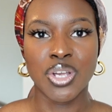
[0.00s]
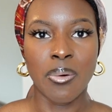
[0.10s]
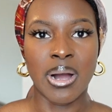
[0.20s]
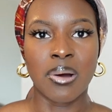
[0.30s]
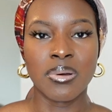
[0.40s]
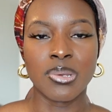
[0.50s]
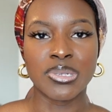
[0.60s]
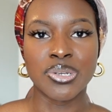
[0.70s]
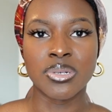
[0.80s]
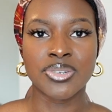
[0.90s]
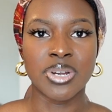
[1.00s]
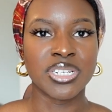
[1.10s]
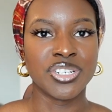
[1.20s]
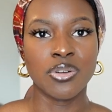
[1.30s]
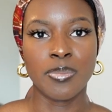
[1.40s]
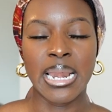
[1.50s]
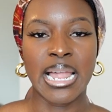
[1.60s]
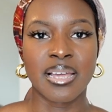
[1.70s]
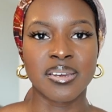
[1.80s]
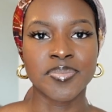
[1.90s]
go out, there was no strategy, no
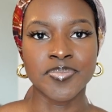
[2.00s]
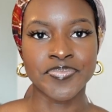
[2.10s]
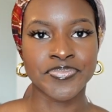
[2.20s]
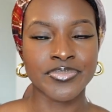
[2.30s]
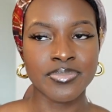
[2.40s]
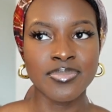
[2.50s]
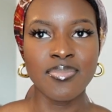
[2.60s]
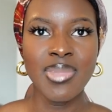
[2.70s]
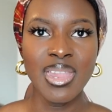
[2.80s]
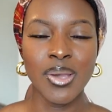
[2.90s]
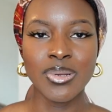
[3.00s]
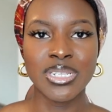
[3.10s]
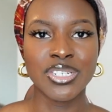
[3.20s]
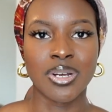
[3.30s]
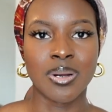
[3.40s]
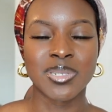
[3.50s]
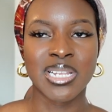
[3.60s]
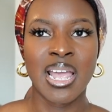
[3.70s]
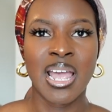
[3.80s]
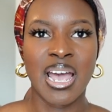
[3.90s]
plan, go to the shops
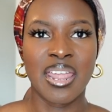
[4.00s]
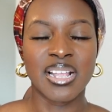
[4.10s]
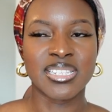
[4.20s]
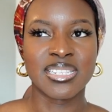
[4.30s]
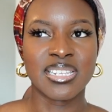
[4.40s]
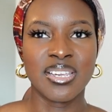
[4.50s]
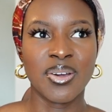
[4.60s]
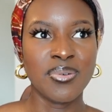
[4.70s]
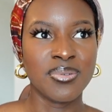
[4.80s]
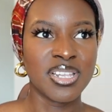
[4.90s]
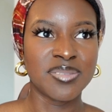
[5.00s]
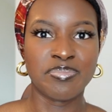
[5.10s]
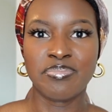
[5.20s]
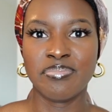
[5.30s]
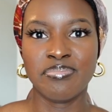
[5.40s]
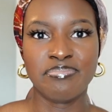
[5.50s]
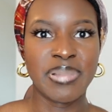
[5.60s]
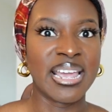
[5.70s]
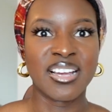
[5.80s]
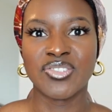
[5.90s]
and I'd see, oh, this
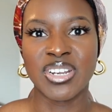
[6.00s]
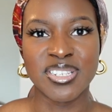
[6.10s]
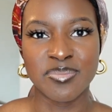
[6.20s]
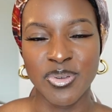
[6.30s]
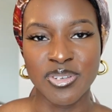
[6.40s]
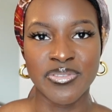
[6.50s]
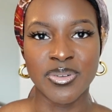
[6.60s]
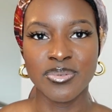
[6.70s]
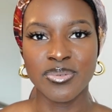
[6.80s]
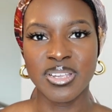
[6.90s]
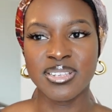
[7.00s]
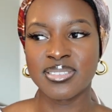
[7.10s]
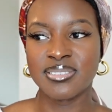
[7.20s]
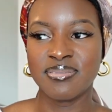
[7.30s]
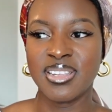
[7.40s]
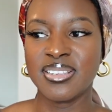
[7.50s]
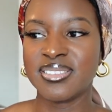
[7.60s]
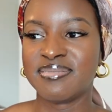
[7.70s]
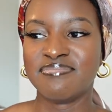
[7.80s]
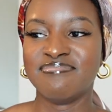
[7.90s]
pink dress is beautiful, oh,
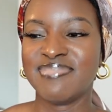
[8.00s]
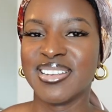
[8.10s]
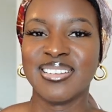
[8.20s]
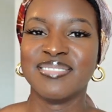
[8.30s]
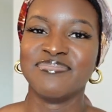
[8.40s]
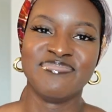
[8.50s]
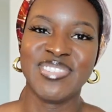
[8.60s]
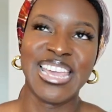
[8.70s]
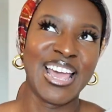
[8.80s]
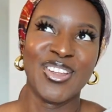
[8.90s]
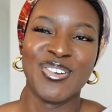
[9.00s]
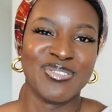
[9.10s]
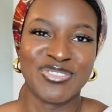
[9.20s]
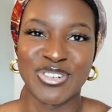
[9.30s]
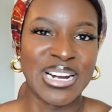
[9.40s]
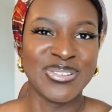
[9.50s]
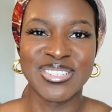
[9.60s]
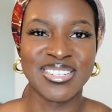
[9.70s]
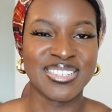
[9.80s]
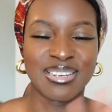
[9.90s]
these yellow
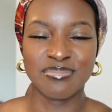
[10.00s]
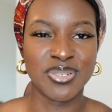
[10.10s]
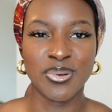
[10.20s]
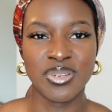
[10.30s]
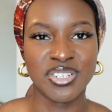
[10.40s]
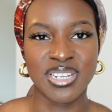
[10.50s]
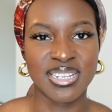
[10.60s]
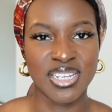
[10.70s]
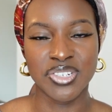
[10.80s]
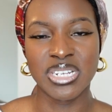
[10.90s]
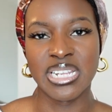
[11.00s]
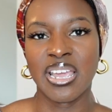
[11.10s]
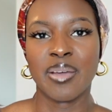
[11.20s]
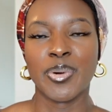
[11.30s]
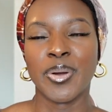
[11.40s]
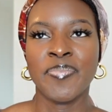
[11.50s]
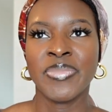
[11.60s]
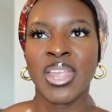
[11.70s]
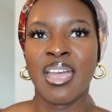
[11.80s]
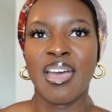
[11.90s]
trousers, I'm totally just exaggerating here, but
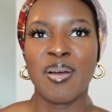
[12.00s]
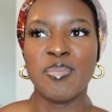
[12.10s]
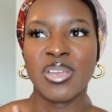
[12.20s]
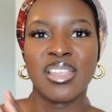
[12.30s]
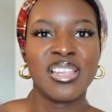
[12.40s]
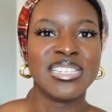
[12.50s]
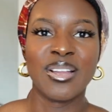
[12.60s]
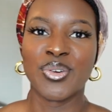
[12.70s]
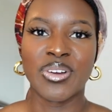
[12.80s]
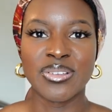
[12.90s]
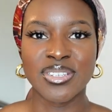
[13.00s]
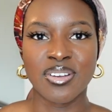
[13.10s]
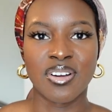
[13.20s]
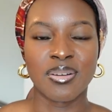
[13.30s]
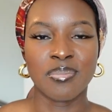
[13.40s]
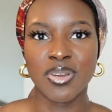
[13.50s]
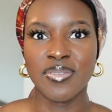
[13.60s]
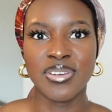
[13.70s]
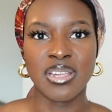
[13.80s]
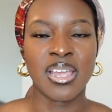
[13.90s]
yeah, these yellow trousers are
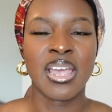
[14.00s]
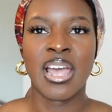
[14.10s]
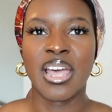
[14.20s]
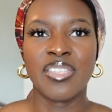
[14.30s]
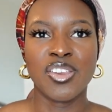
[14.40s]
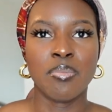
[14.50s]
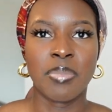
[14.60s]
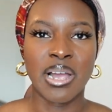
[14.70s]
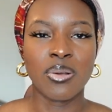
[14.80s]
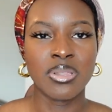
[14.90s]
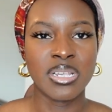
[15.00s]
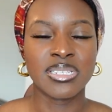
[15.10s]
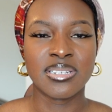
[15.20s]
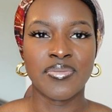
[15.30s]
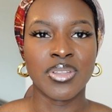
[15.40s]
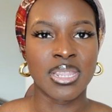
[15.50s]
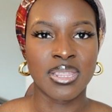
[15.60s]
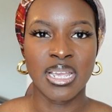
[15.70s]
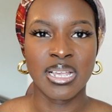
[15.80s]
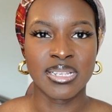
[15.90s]
lovely. And then you buy all these different
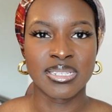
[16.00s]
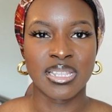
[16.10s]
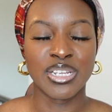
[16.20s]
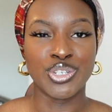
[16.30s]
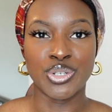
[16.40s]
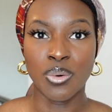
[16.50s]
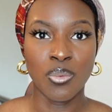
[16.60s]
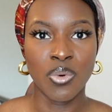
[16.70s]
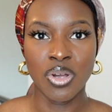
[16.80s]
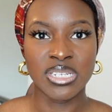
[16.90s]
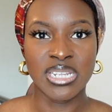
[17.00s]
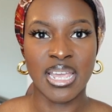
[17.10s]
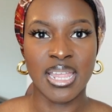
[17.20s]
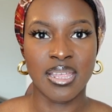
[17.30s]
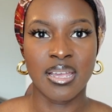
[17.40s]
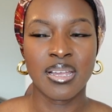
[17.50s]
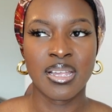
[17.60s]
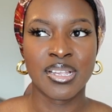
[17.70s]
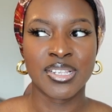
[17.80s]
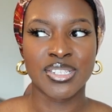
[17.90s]
things that don't work together.
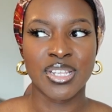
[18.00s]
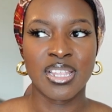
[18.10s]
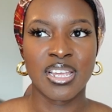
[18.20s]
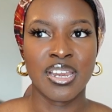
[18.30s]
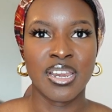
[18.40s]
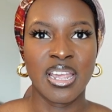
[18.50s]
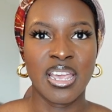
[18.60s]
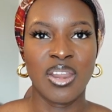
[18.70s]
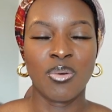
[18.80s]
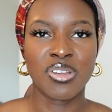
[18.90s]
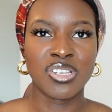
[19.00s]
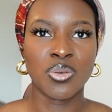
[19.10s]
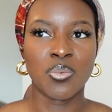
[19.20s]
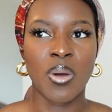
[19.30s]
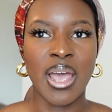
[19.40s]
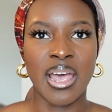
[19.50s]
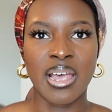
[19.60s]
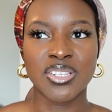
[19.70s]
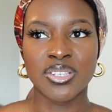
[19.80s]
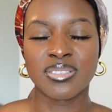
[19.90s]
So then in order to
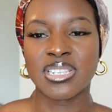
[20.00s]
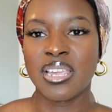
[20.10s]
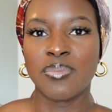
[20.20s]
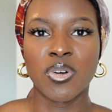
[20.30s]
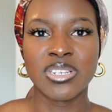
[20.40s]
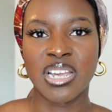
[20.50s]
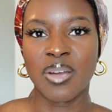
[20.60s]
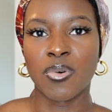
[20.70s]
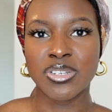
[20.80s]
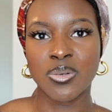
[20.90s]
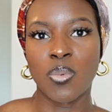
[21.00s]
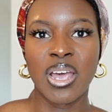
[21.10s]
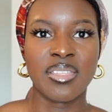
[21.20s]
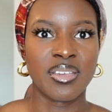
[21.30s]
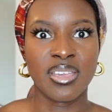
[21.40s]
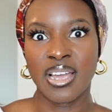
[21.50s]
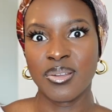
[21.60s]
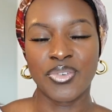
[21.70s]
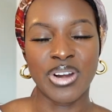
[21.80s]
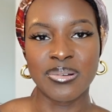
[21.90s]
wear, so say one day I want to wear the
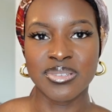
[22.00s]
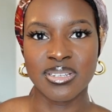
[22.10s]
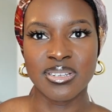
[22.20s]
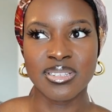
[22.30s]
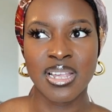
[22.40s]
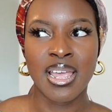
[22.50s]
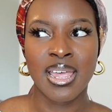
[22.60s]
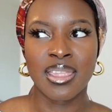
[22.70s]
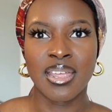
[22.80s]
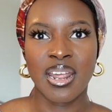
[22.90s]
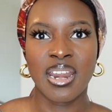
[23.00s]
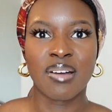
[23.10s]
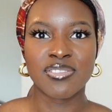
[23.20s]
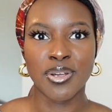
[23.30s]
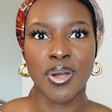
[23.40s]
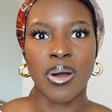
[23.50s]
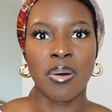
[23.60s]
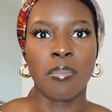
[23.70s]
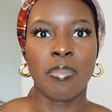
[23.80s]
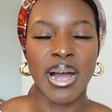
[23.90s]
yellow trousers, then I now have to go
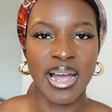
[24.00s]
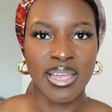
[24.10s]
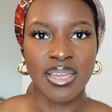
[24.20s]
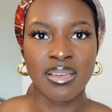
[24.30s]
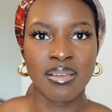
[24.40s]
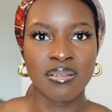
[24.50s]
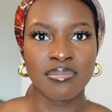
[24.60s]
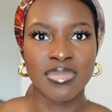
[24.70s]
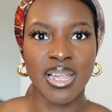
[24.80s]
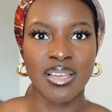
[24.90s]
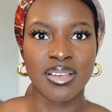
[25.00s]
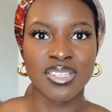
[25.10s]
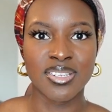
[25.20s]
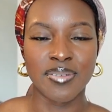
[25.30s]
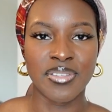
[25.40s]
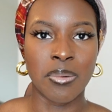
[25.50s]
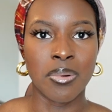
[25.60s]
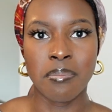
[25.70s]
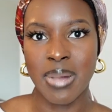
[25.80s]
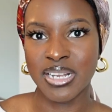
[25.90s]
out and buy like stuff that
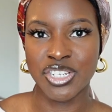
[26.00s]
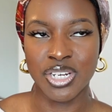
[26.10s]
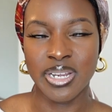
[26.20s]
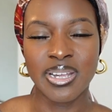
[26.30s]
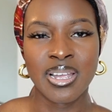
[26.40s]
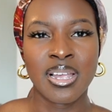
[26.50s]
will match it.